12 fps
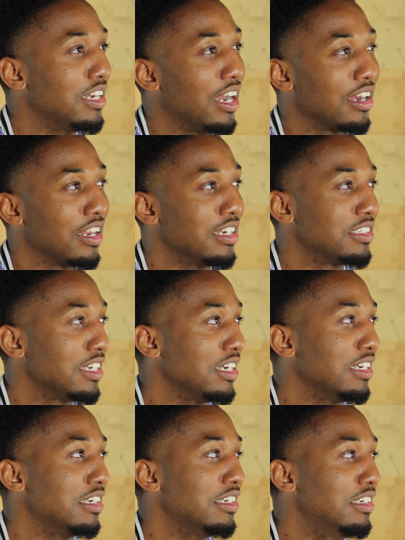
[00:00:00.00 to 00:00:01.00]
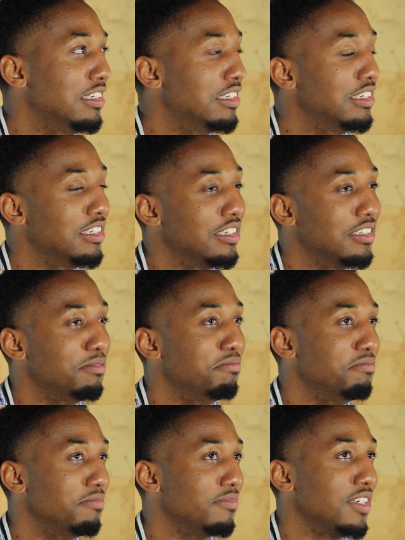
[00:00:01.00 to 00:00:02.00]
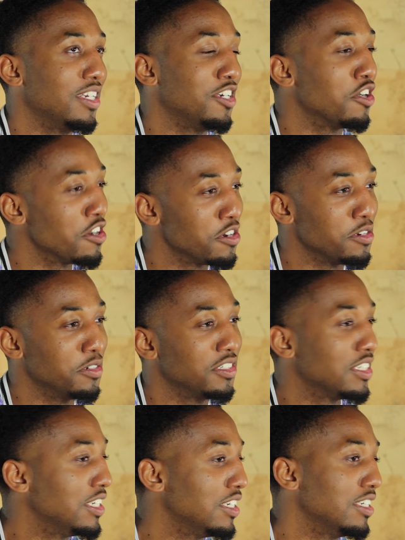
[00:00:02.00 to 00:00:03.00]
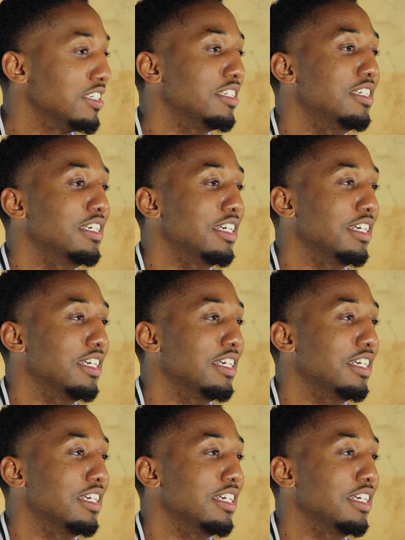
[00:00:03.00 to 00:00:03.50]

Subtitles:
how can I say, girls and